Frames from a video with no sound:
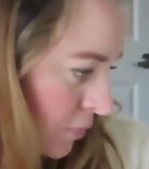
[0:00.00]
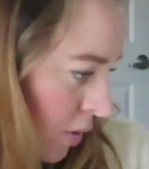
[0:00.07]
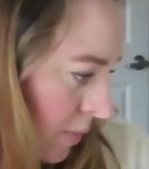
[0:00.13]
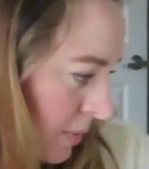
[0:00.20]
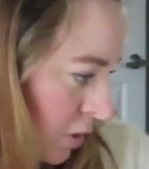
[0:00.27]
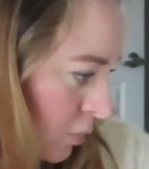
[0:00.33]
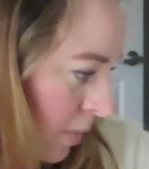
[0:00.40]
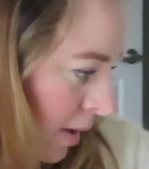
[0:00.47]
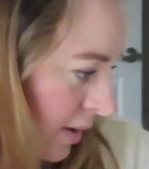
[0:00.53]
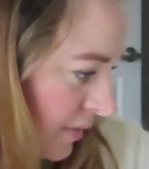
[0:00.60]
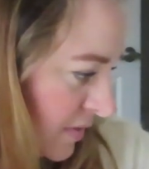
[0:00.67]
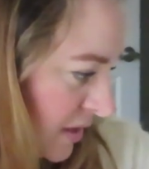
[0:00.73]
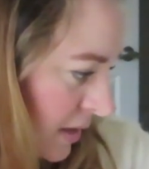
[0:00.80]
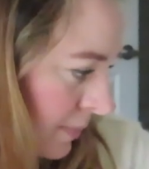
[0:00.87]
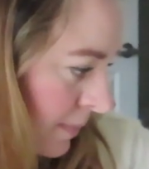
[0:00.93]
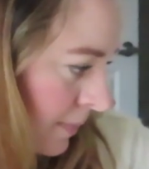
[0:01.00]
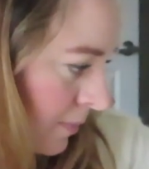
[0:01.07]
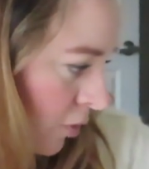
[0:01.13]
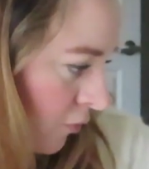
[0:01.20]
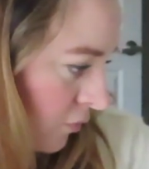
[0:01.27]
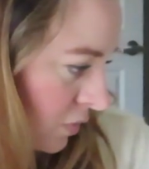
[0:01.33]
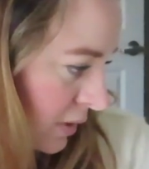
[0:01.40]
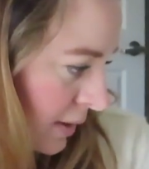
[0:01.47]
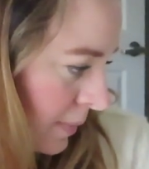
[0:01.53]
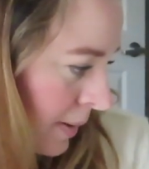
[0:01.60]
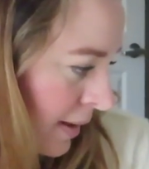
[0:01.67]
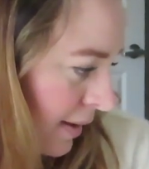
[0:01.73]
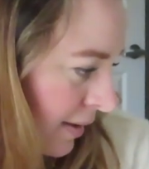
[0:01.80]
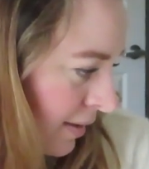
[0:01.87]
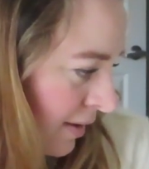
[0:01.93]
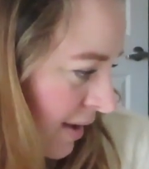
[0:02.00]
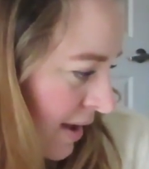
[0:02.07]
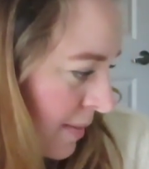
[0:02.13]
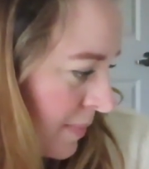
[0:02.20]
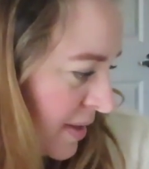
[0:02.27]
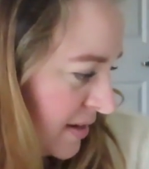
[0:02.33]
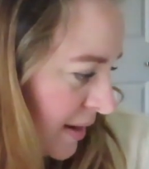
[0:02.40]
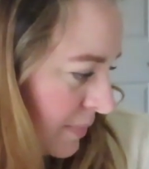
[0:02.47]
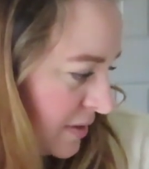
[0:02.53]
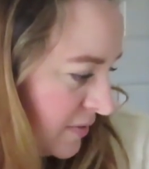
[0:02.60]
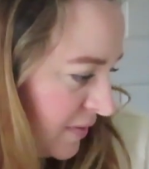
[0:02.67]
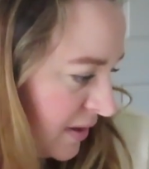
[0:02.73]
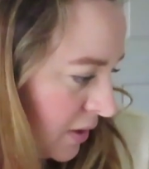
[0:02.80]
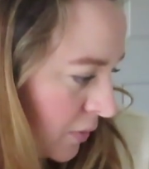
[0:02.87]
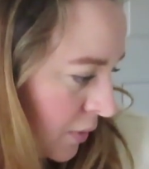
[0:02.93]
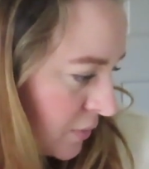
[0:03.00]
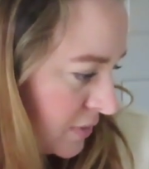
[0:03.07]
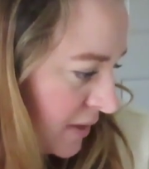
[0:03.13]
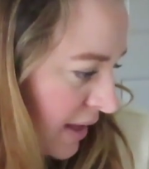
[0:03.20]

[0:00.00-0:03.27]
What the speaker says: I mean, you'll probably have seen them hopefully by the time this video goes